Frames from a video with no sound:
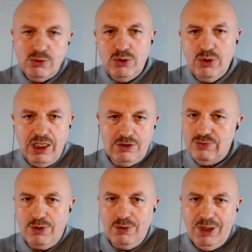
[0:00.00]
to us
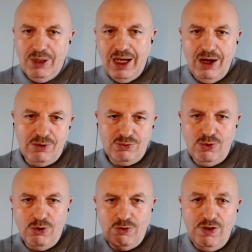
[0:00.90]
by our
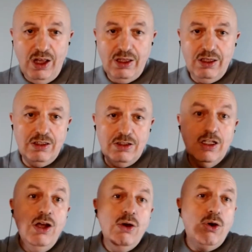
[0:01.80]
forefathers
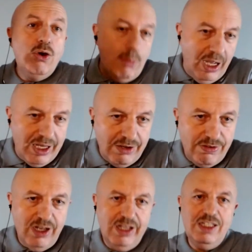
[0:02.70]
or by
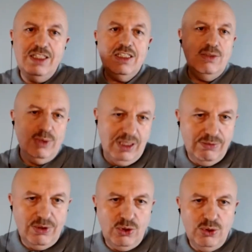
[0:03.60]
revelation,
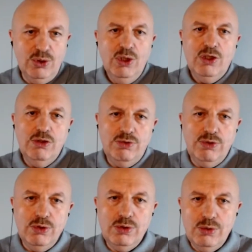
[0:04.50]
whatever you
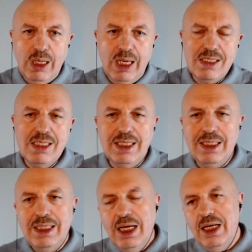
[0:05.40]
refer to as the
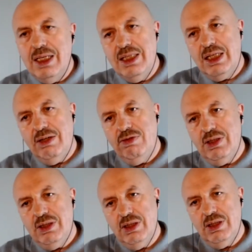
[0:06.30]
given